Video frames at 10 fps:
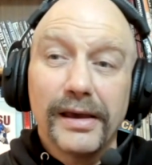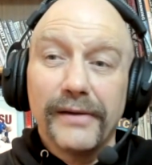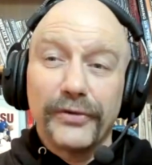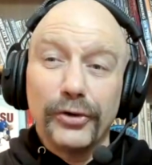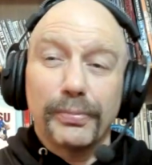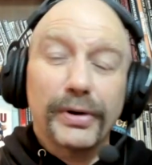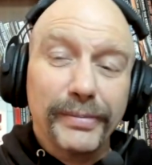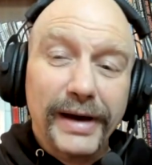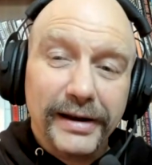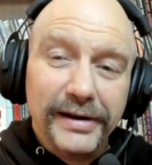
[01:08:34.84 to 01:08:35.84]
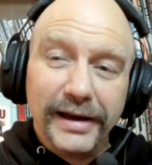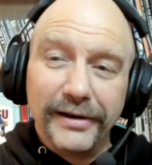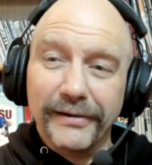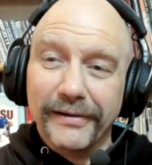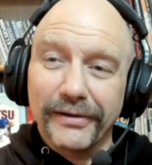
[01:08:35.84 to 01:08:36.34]
If you bring back neck
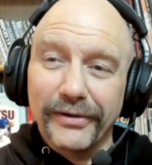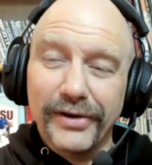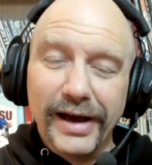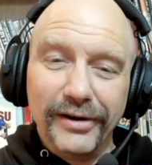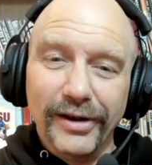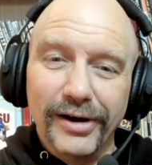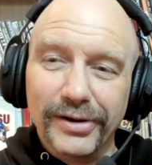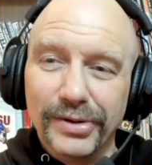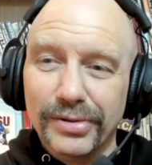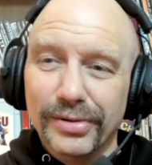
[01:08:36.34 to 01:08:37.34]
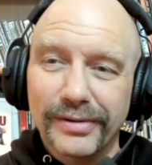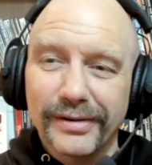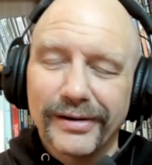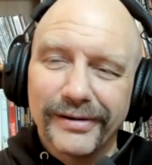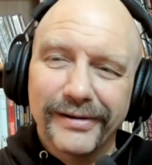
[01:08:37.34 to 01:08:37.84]
locks
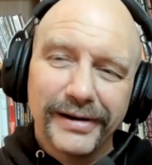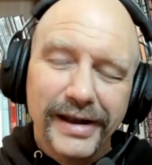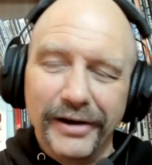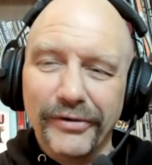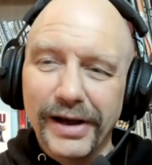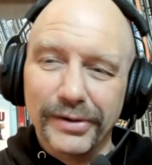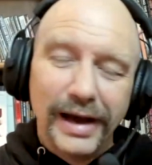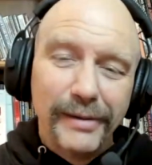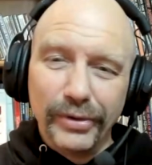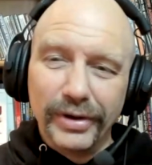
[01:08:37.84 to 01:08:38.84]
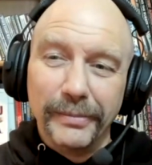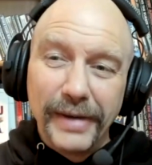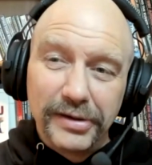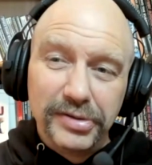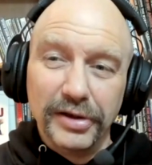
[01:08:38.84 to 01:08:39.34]
or neck cranks, I'm bringing back
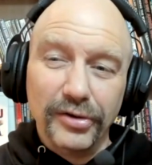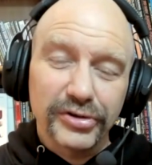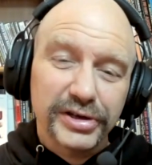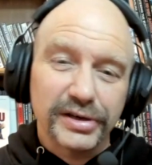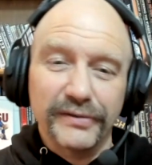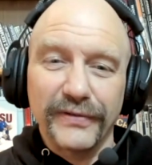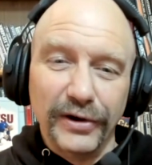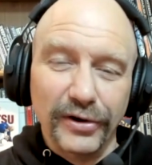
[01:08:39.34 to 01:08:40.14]
single-digit finger